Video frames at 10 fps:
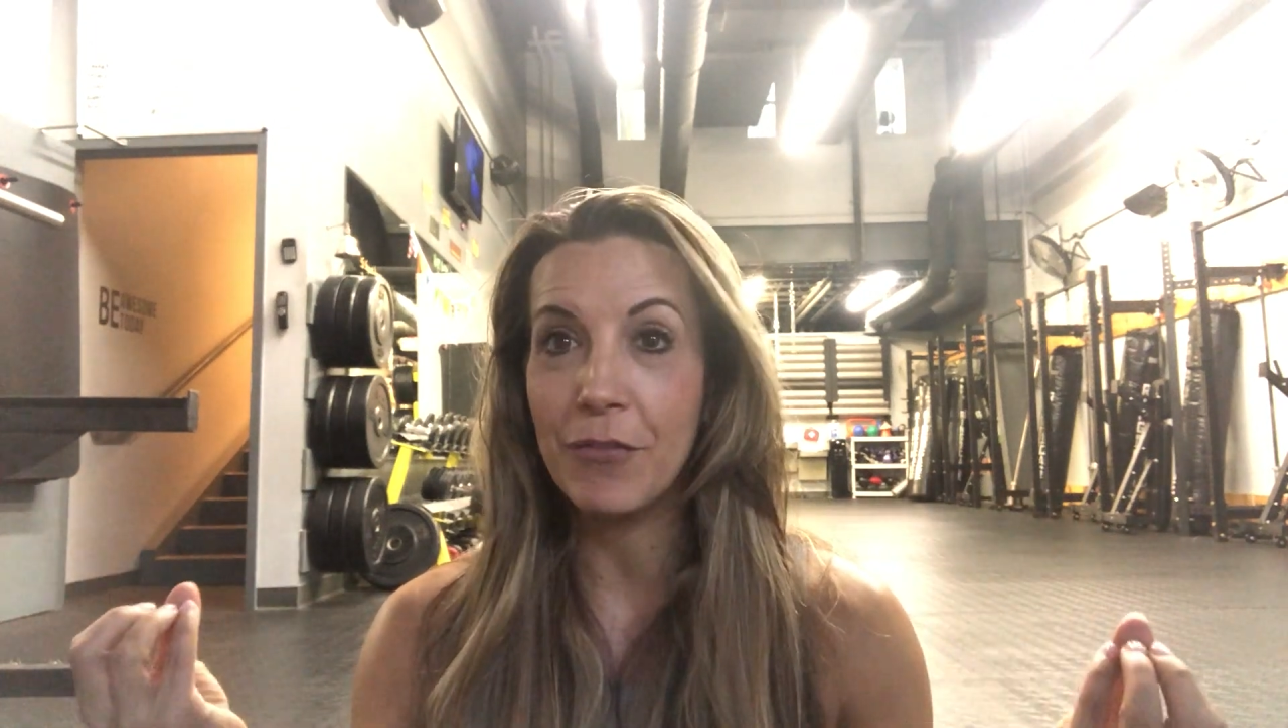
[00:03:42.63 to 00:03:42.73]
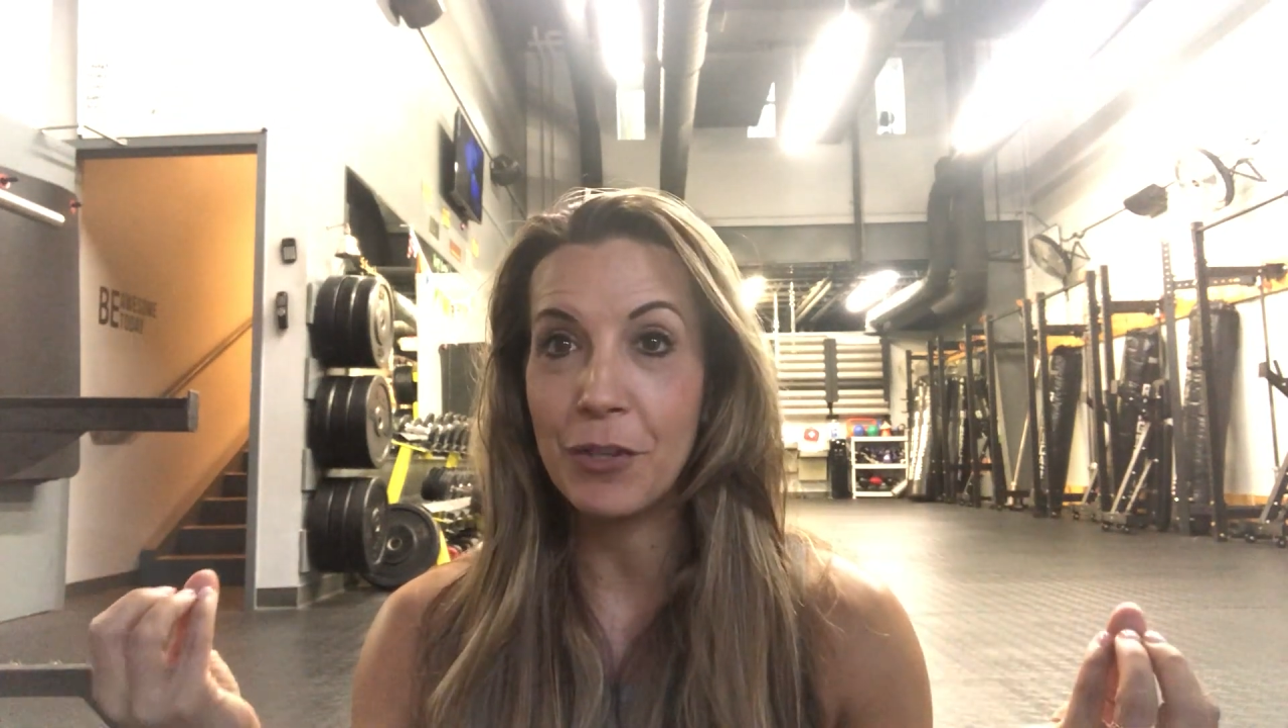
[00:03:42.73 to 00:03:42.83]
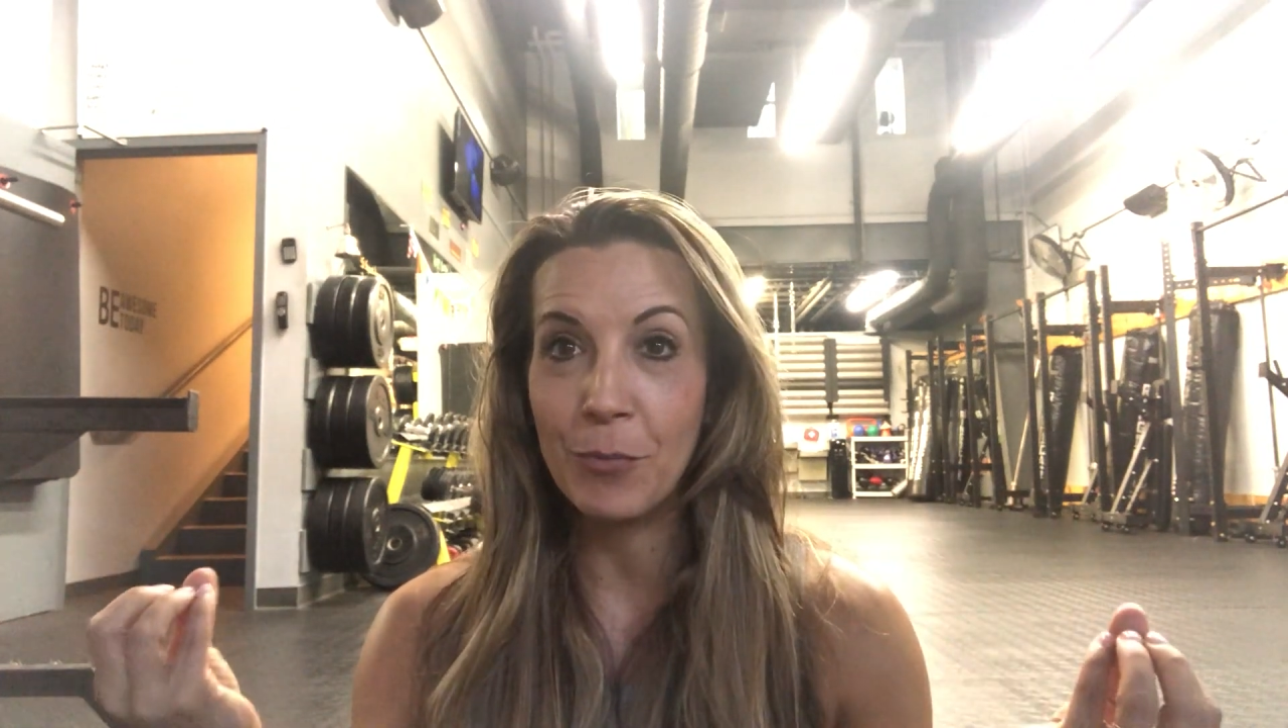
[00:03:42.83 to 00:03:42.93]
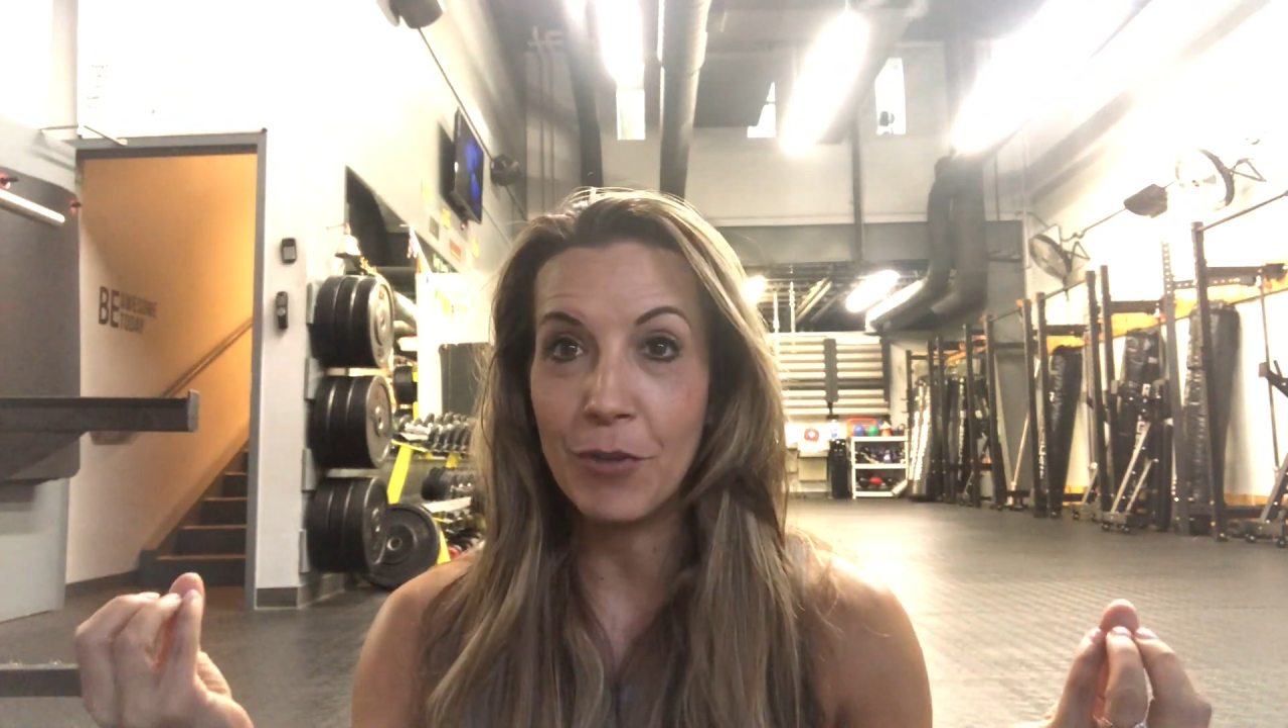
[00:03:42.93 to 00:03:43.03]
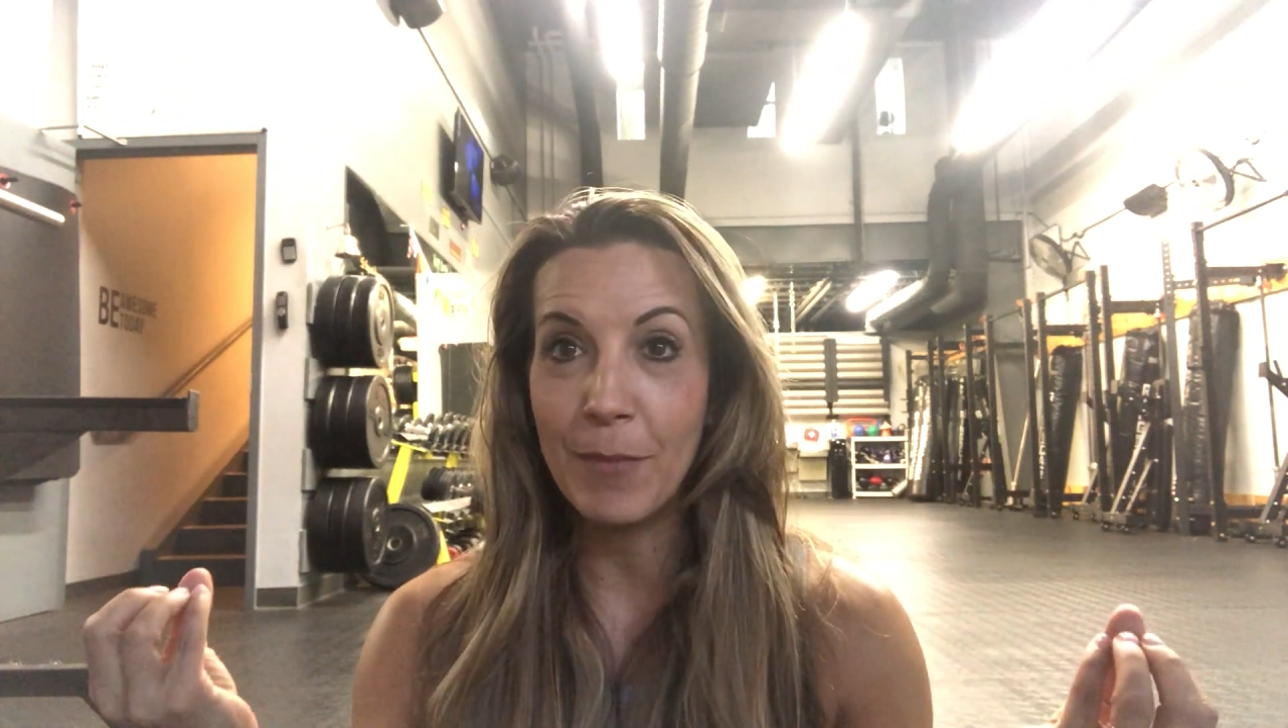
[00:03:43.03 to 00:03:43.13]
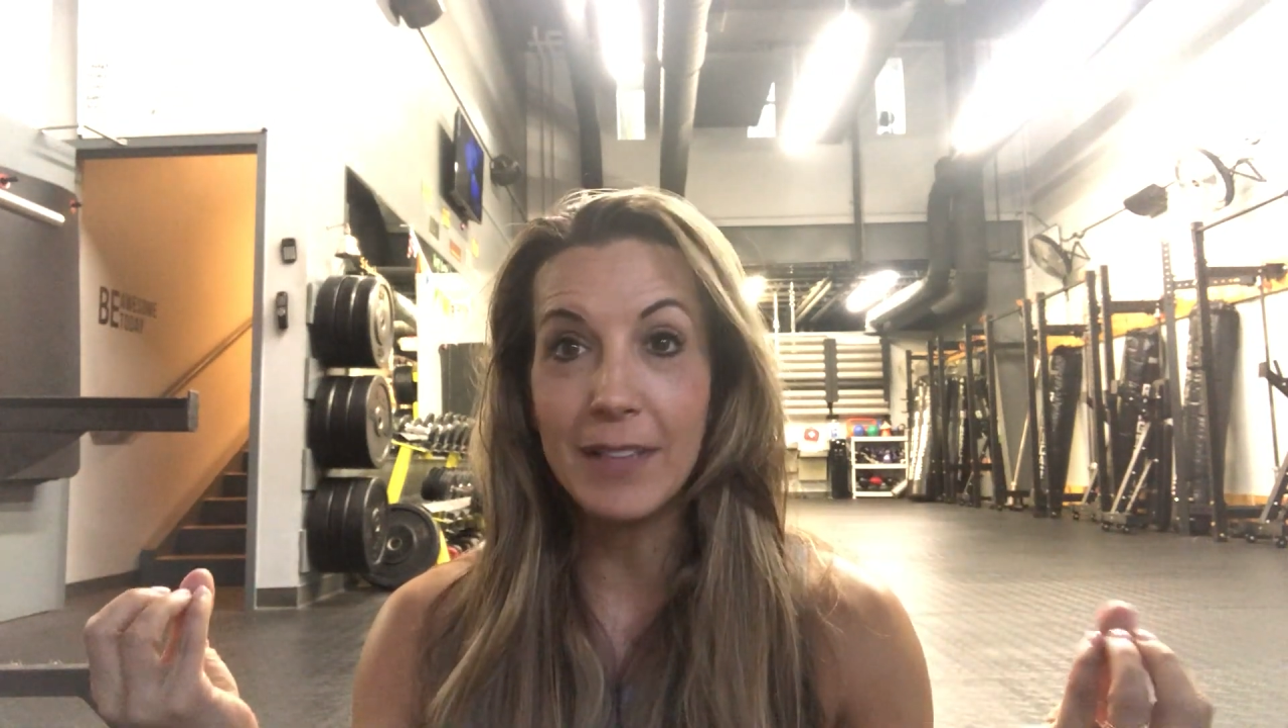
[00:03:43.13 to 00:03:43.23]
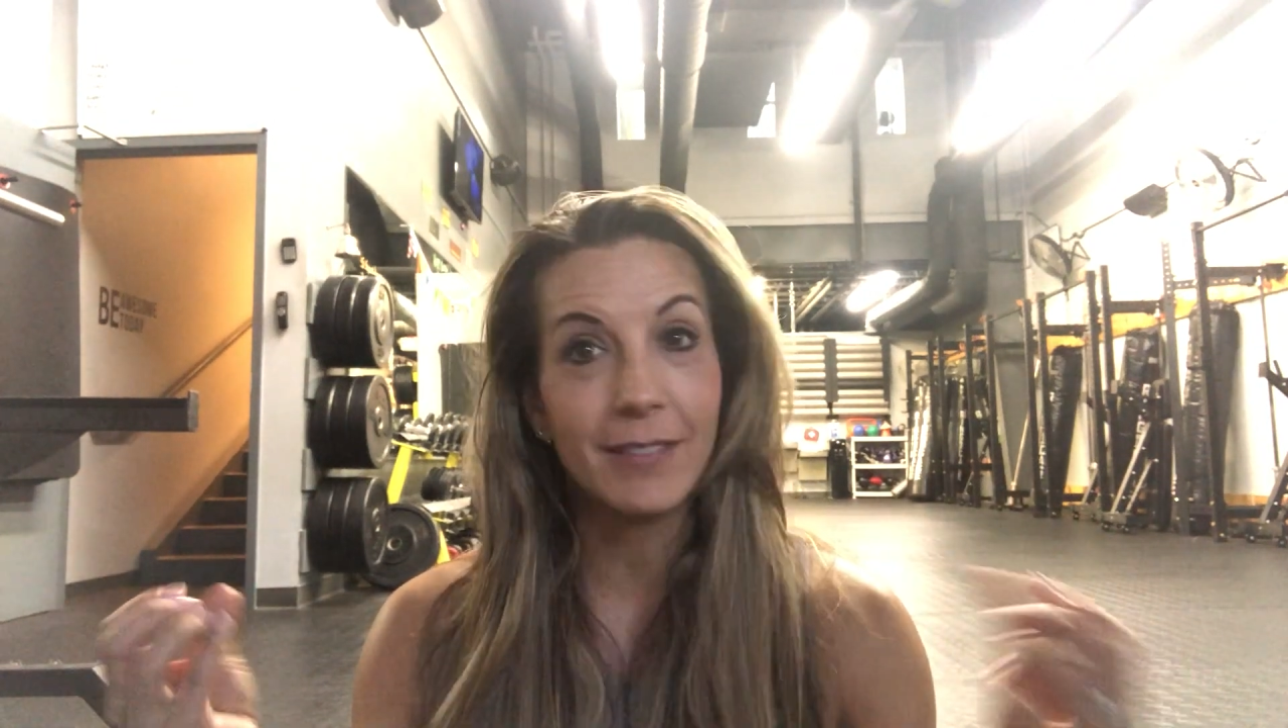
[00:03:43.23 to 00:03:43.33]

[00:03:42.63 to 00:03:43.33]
for the movement.